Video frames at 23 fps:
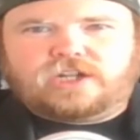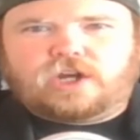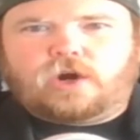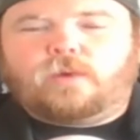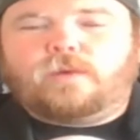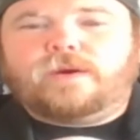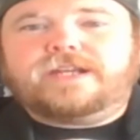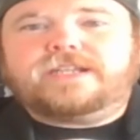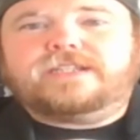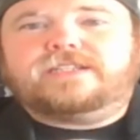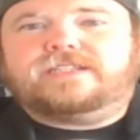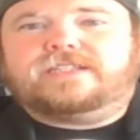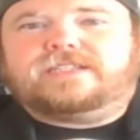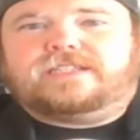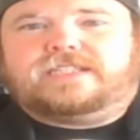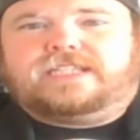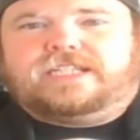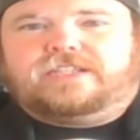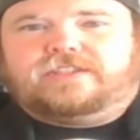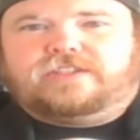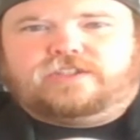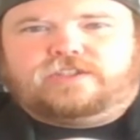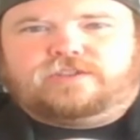going to
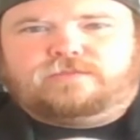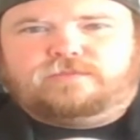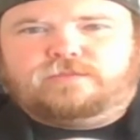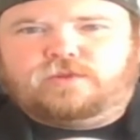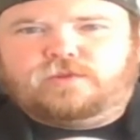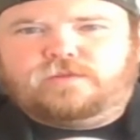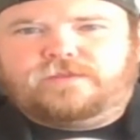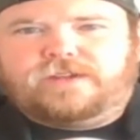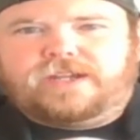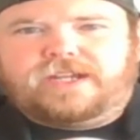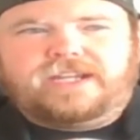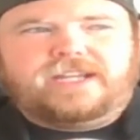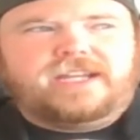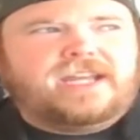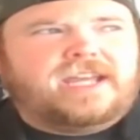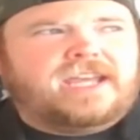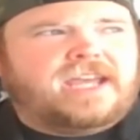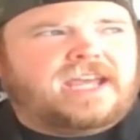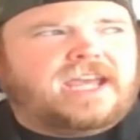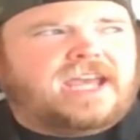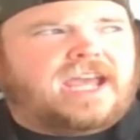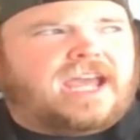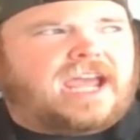see this movie
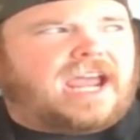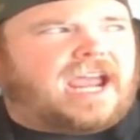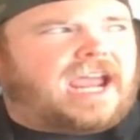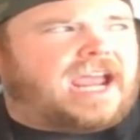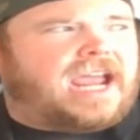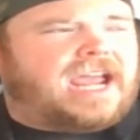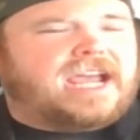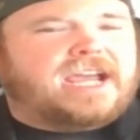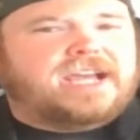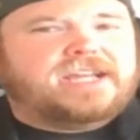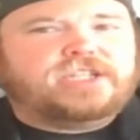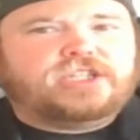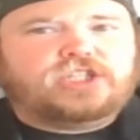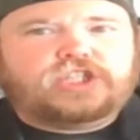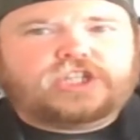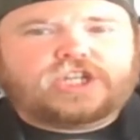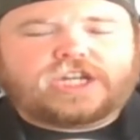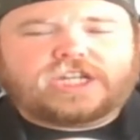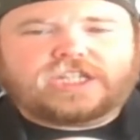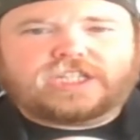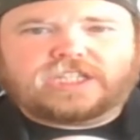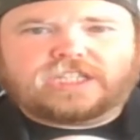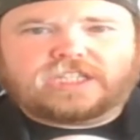and
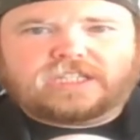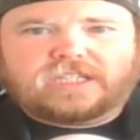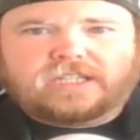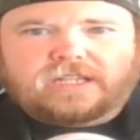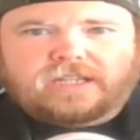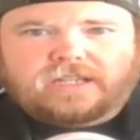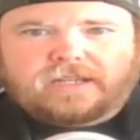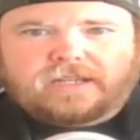just